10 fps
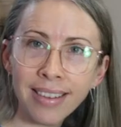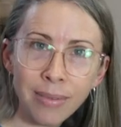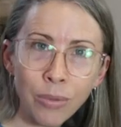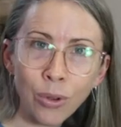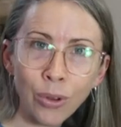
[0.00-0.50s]
and
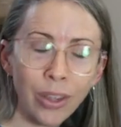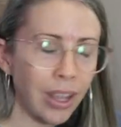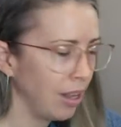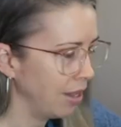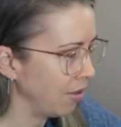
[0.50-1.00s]
smooth
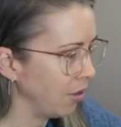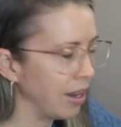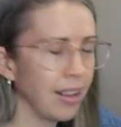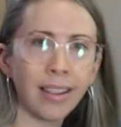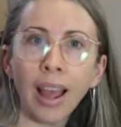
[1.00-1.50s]
so
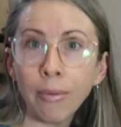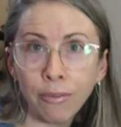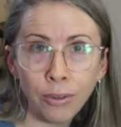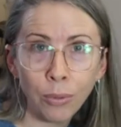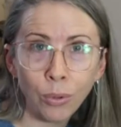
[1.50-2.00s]
that it's
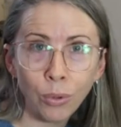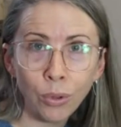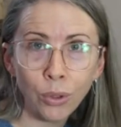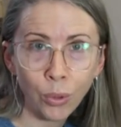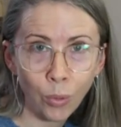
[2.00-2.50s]
comfortable
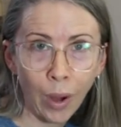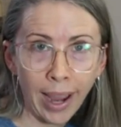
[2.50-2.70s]
to